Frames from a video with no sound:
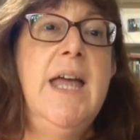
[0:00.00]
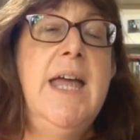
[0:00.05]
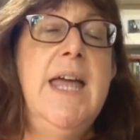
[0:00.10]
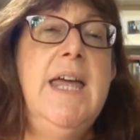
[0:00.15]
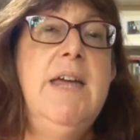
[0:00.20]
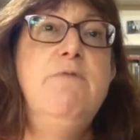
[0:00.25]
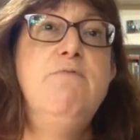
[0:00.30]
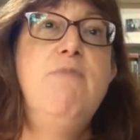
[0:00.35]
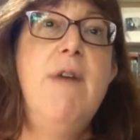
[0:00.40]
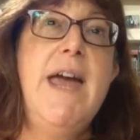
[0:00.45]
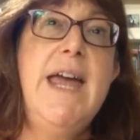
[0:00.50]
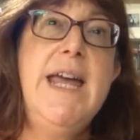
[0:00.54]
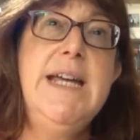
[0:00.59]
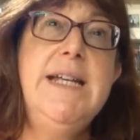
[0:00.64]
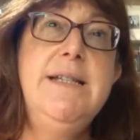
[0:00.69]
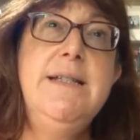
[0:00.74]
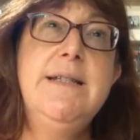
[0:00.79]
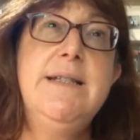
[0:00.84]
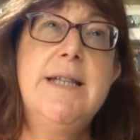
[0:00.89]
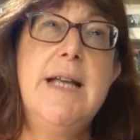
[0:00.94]
It
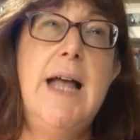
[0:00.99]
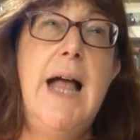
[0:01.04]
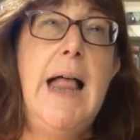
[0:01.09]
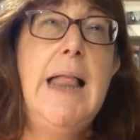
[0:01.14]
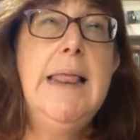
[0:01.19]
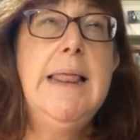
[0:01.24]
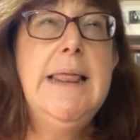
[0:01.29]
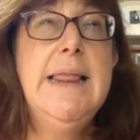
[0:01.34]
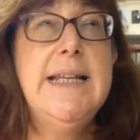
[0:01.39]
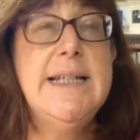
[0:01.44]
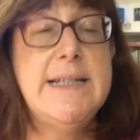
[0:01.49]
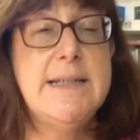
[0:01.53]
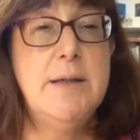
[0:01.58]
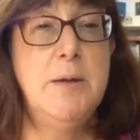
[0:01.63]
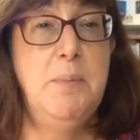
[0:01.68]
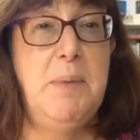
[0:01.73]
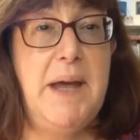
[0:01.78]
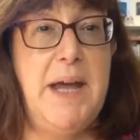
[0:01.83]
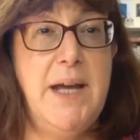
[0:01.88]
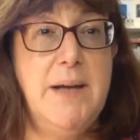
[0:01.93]
rains a
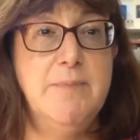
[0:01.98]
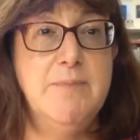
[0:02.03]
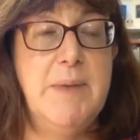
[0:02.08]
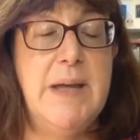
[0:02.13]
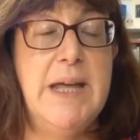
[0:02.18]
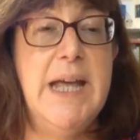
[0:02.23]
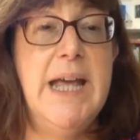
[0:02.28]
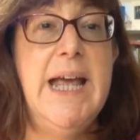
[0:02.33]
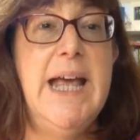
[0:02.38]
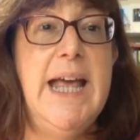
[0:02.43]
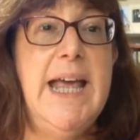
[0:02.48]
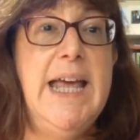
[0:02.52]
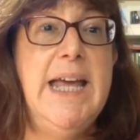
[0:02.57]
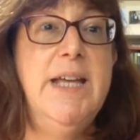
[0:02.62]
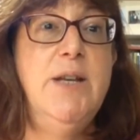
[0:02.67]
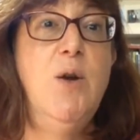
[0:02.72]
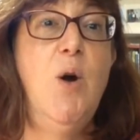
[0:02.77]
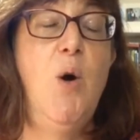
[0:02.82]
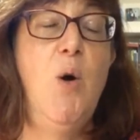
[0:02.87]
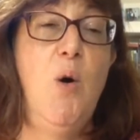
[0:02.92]
little bit
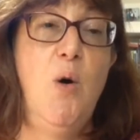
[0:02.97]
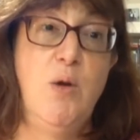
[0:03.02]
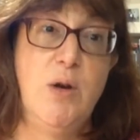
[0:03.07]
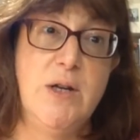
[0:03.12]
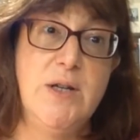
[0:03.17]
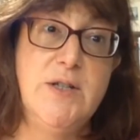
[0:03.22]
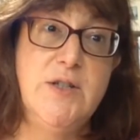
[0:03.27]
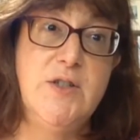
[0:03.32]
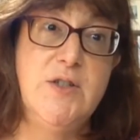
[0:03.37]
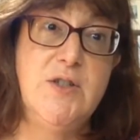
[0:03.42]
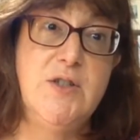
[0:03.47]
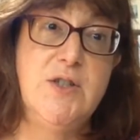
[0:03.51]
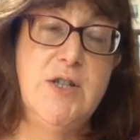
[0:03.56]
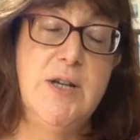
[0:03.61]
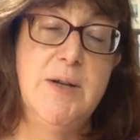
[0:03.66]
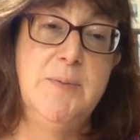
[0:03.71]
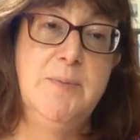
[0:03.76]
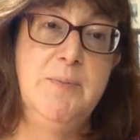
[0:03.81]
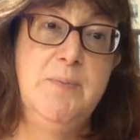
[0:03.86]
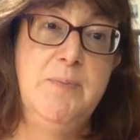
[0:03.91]
in August,
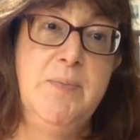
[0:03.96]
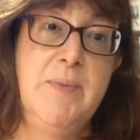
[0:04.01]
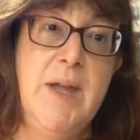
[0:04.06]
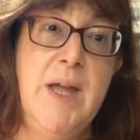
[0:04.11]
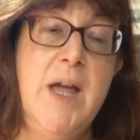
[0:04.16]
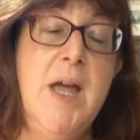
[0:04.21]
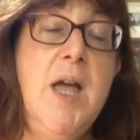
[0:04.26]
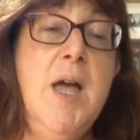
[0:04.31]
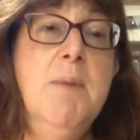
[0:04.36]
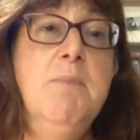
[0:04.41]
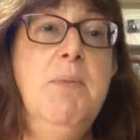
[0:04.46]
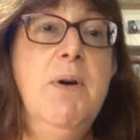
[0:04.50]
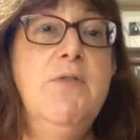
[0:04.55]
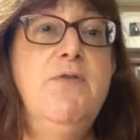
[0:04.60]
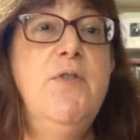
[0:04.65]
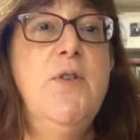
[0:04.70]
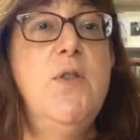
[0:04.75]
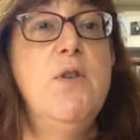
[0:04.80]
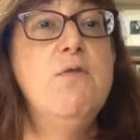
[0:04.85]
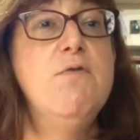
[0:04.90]

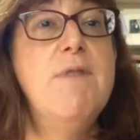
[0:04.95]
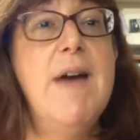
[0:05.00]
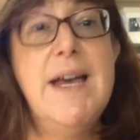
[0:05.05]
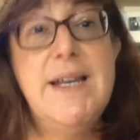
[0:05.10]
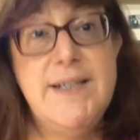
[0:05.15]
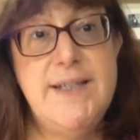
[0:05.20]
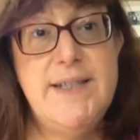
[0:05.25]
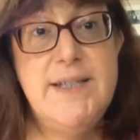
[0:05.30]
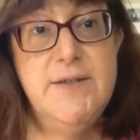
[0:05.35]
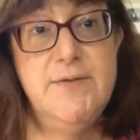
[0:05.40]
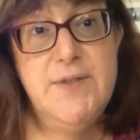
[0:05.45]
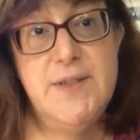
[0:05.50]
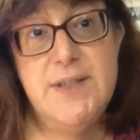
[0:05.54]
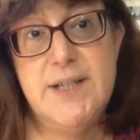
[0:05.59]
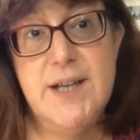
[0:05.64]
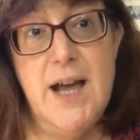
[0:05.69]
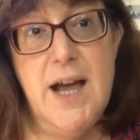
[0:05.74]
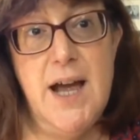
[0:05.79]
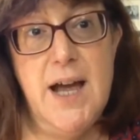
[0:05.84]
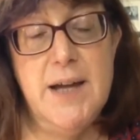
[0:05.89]
but for the rest of the
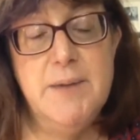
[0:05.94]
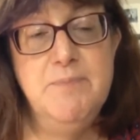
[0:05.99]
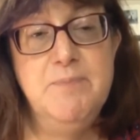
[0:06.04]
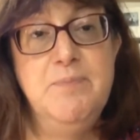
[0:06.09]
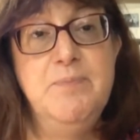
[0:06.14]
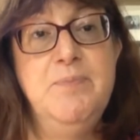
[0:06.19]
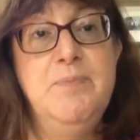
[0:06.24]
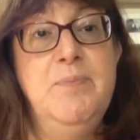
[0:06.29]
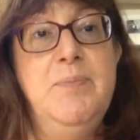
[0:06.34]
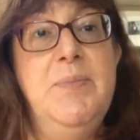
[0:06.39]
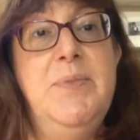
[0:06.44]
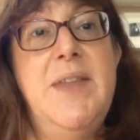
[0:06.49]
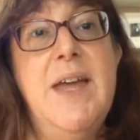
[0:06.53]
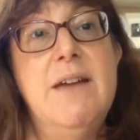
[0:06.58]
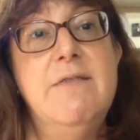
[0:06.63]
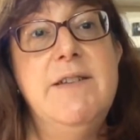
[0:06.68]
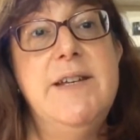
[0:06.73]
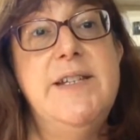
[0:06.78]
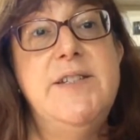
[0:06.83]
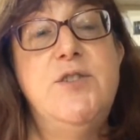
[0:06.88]
time,
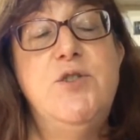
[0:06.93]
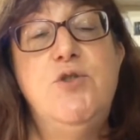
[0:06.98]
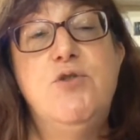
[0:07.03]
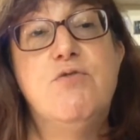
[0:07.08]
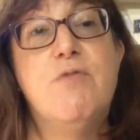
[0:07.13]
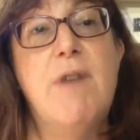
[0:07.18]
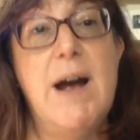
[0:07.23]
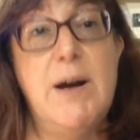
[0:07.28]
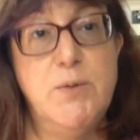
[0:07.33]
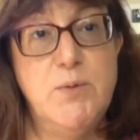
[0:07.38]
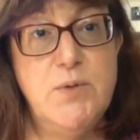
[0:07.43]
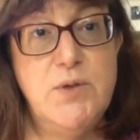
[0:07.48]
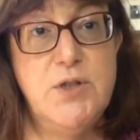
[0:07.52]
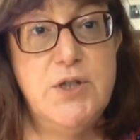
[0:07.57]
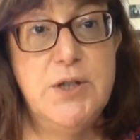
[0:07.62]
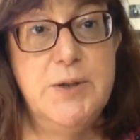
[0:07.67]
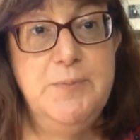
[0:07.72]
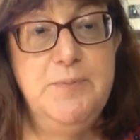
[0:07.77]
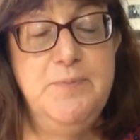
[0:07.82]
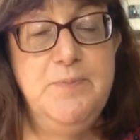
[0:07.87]
there is
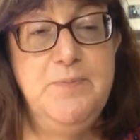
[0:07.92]
drought.